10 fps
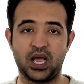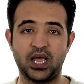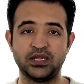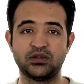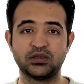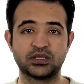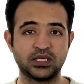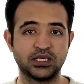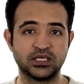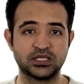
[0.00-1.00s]
I don't
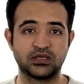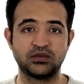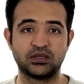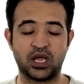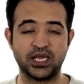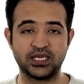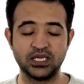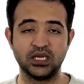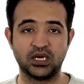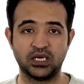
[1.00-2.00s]
think is a good
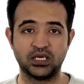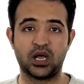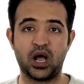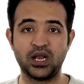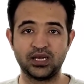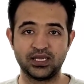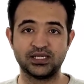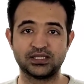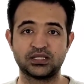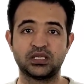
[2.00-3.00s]
idea
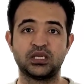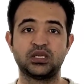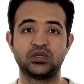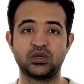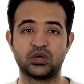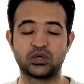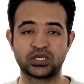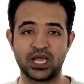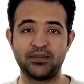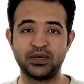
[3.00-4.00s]
unless your
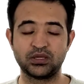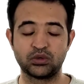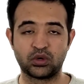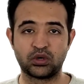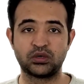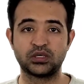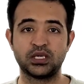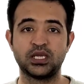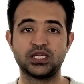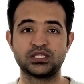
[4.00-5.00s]
cabinet door
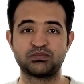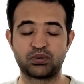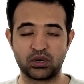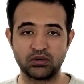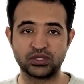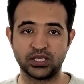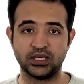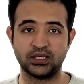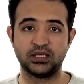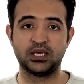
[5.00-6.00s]
is
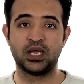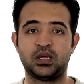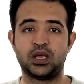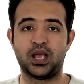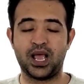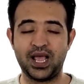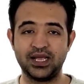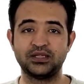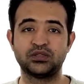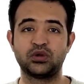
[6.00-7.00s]
broken
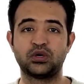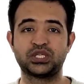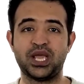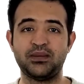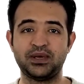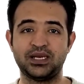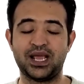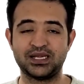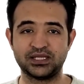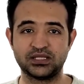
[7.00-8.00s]
and your cabinet
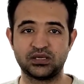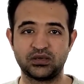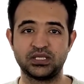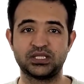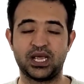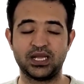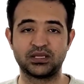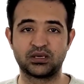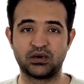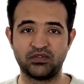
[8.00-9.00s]
accessories and
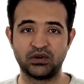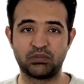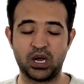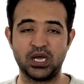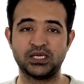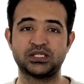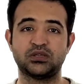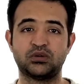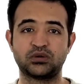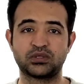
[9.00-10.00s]
drawer box
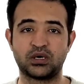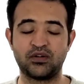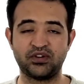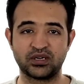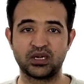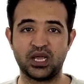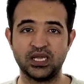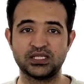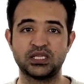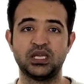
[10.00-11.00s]
or drawer
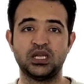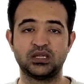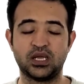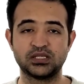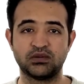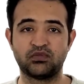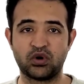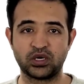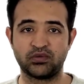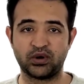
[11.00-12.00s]
glides doesn't
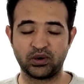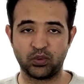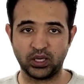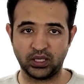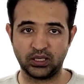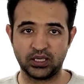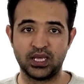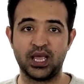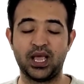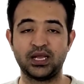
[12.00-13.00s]
work very well
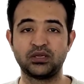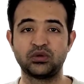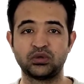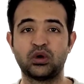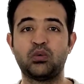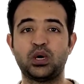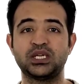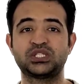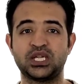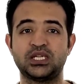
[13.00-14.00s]
and you don't want
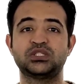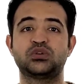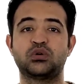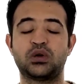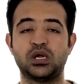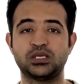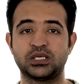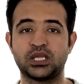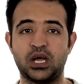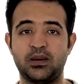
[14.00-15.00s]
to change your
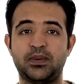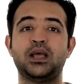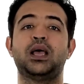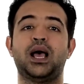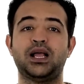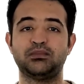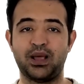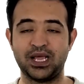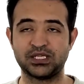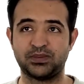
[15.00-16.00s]
countertop and
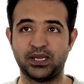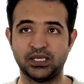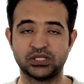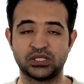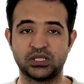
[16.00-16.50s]
backsplash.